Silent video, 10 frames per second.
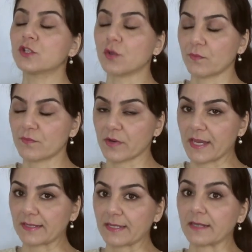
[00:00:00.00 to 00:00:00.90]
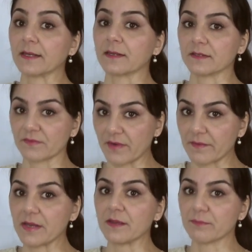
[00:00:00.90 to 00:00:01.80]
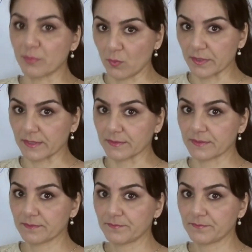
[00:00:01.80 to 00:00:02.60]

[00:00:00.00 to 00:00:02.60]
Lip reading: Don't forget that. That is very important.